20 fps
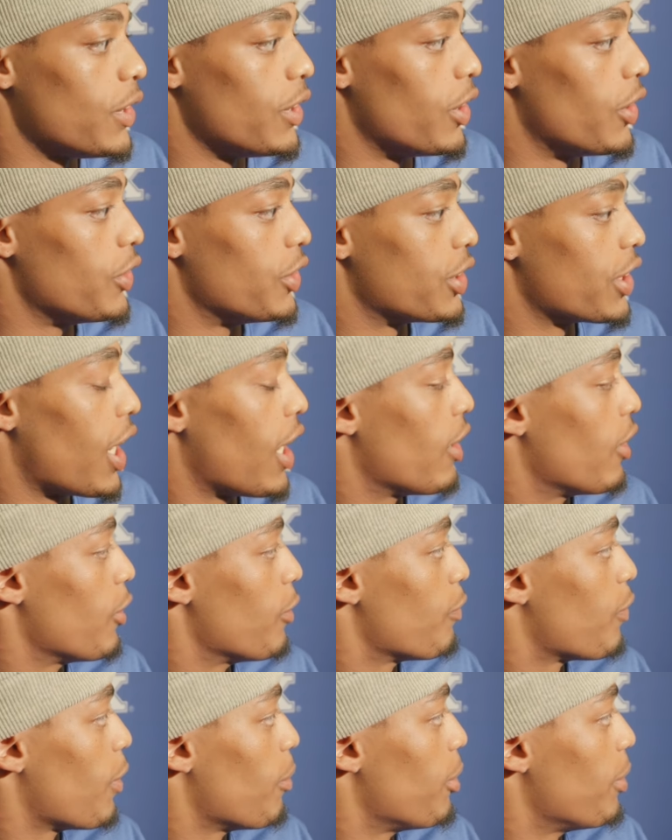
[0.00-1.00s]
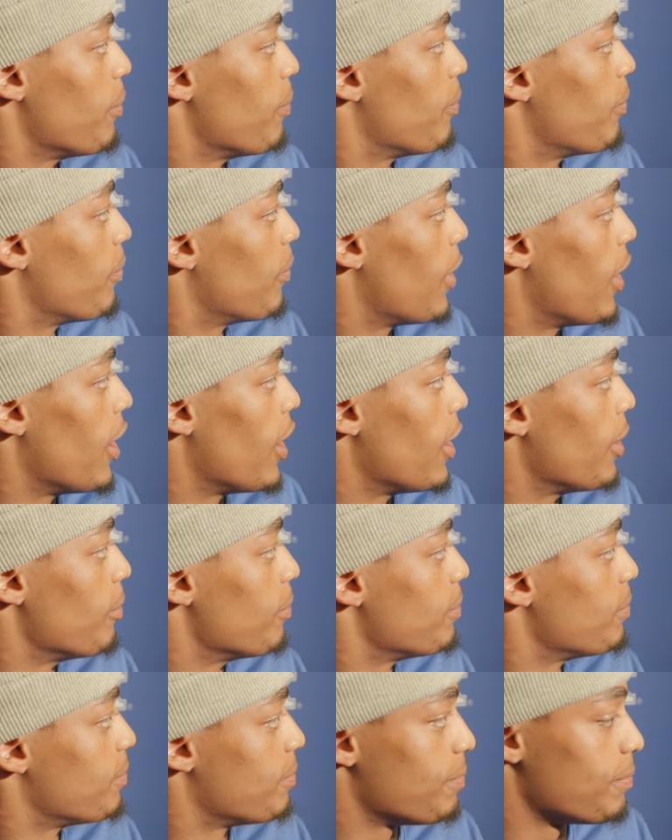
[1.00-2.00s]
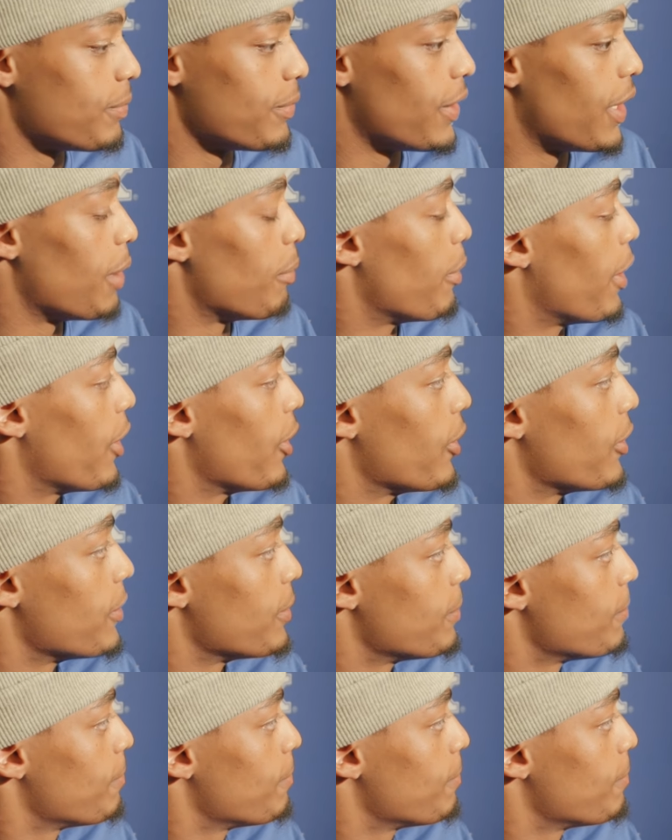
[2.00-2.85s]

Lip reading: you know, just got to learn from it. Get better.